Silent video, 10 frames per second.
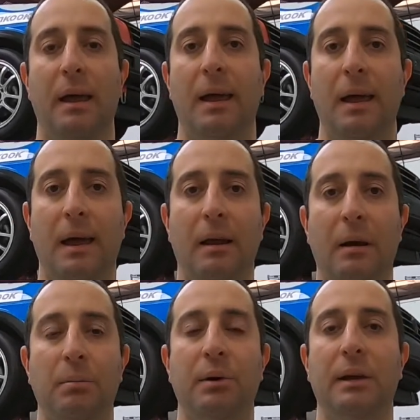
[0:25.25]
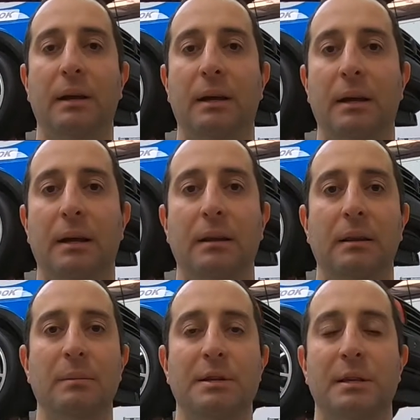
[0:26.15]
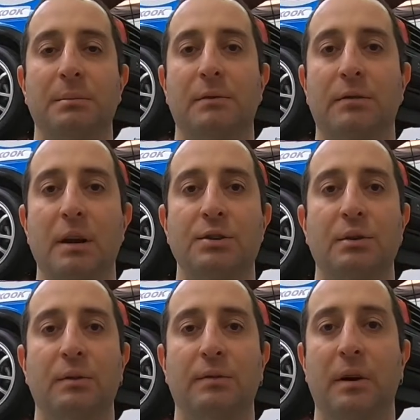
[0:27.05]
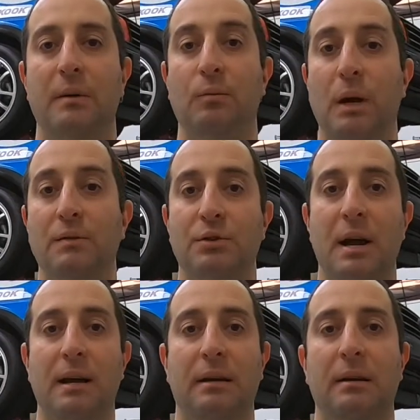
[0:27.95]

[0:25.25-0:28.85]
and I'm putting a limited slip differential from Wavetrac